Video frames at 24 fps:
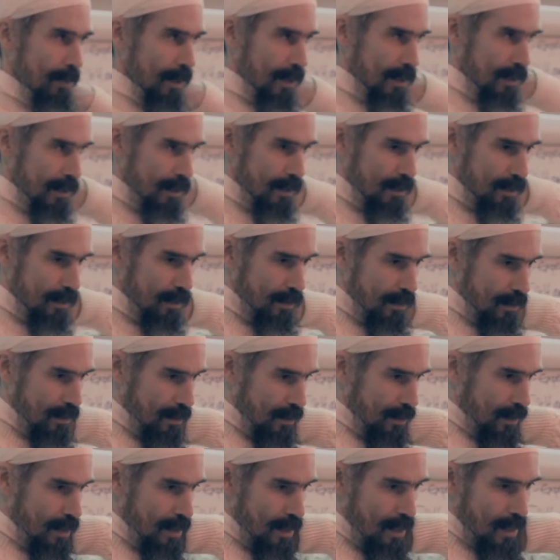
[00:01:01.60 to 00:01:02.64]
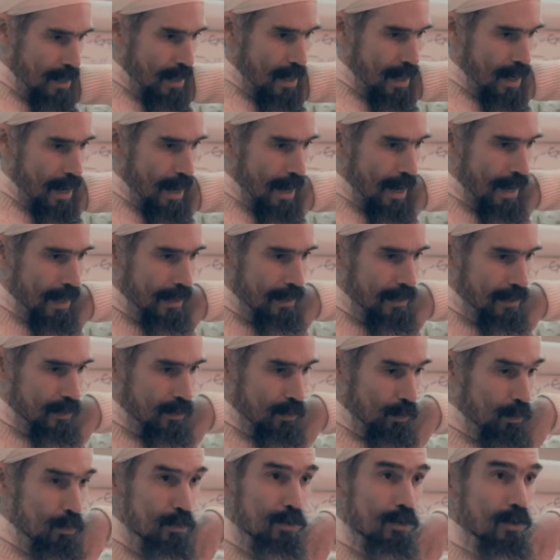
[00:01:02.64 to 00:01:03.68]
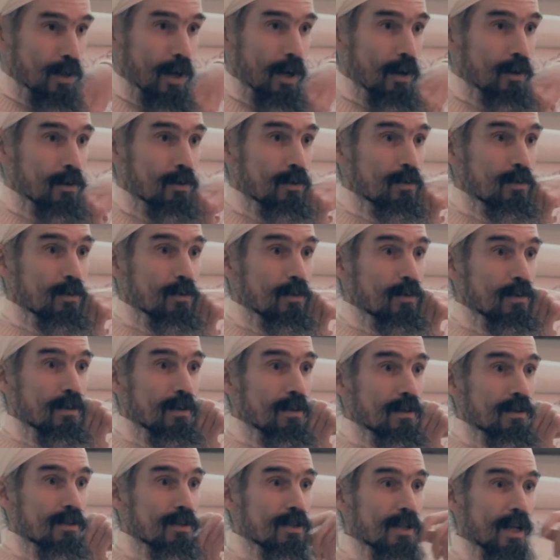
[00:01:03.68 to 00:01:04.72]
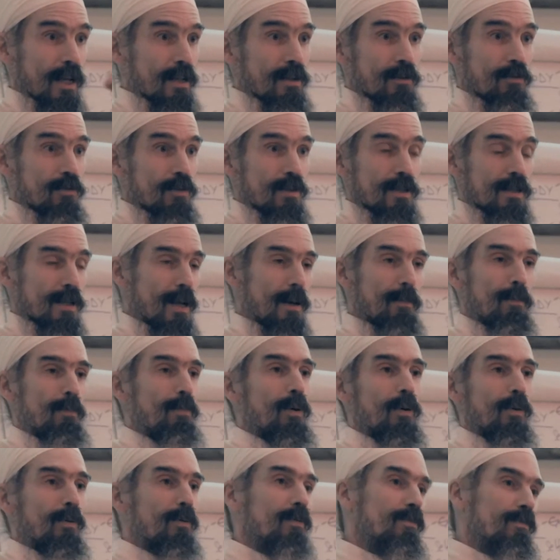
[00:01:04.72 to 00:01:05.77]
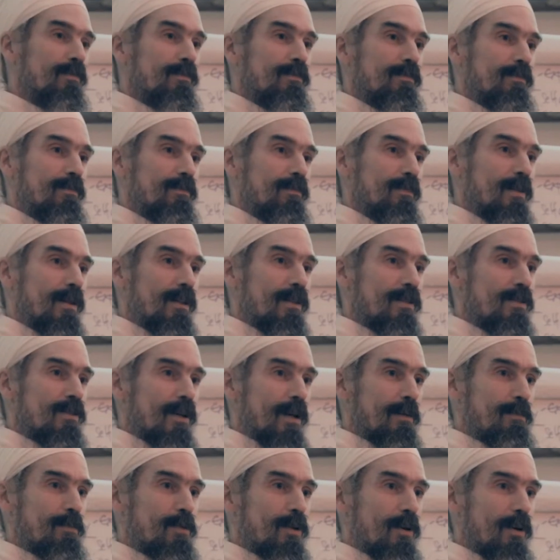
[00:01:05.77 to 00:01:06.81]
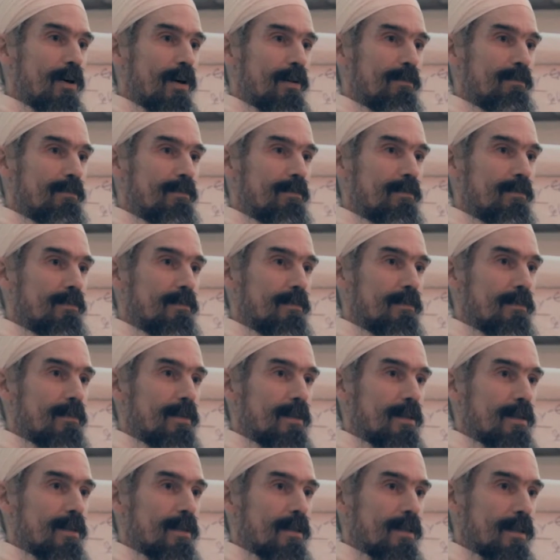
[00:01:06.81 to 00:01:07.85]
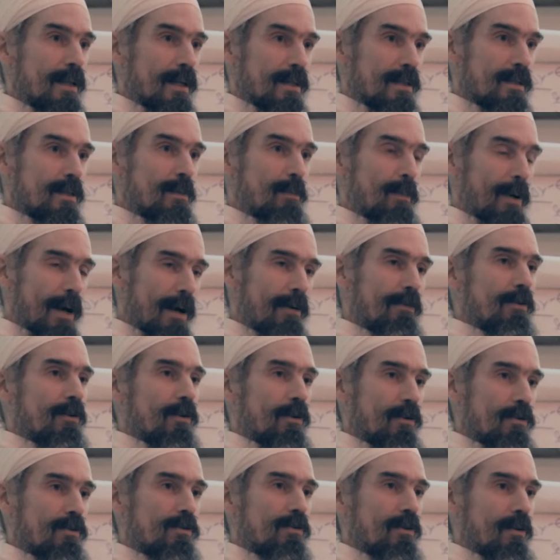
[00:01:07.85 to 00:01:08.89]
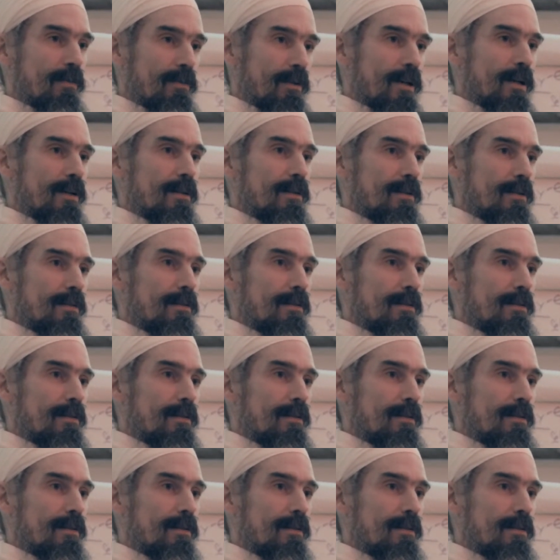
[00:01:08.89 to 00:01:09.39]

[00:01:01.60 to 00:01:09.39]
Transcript: maintenance, and it's also a sacred temple at the same time. That's the paradox of it.